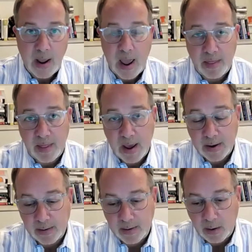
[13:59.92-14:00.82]
and
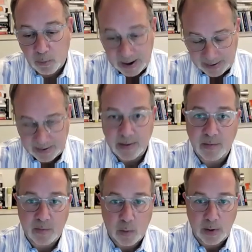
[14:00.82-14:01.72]
then rate
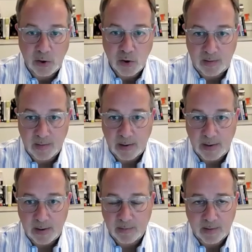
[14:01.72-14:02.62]
for each of these
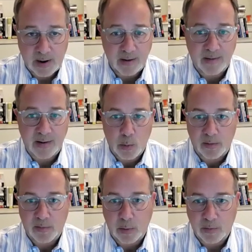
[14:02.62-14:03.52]
ideas to kind of see
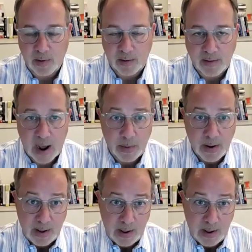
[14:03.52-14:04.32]
what floats to the top.